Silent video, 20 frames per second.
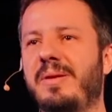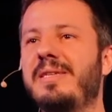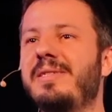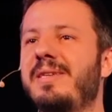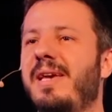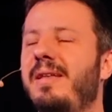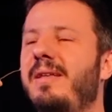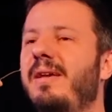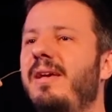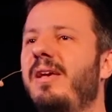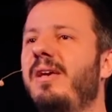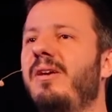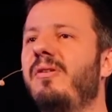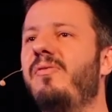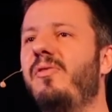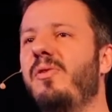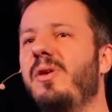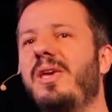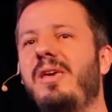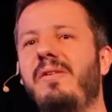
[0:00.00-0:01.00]
He said,
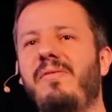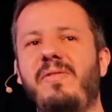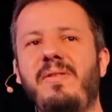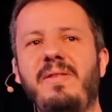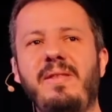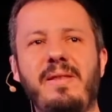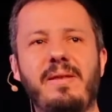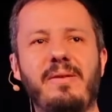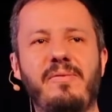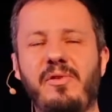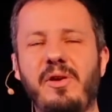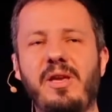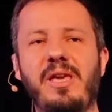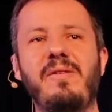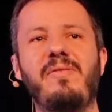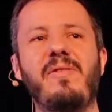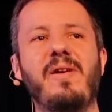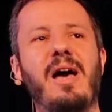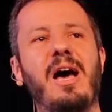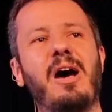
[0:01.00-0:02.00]
forgive